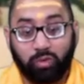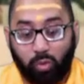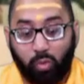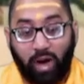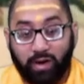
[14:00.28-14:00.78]

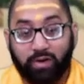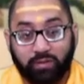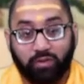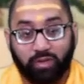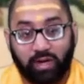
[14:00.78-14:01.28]
require
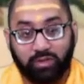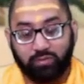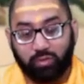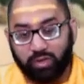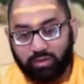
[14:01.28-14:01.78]
different kinds
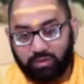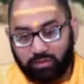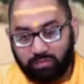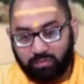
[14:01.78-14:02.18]
of gunas.